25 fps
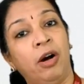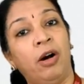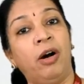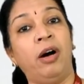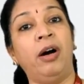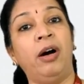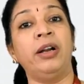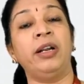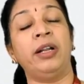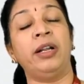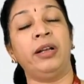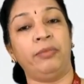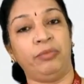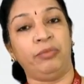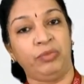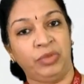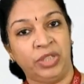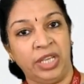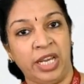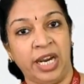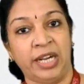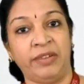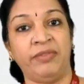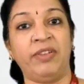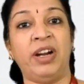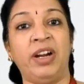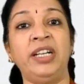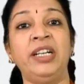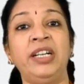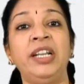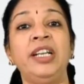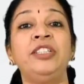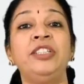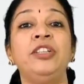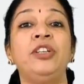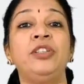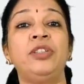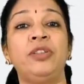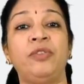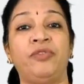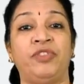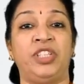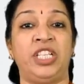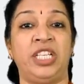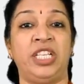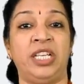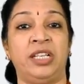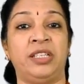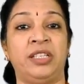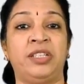or the advantages of
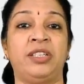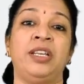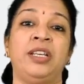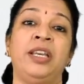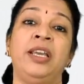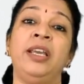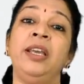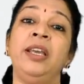GST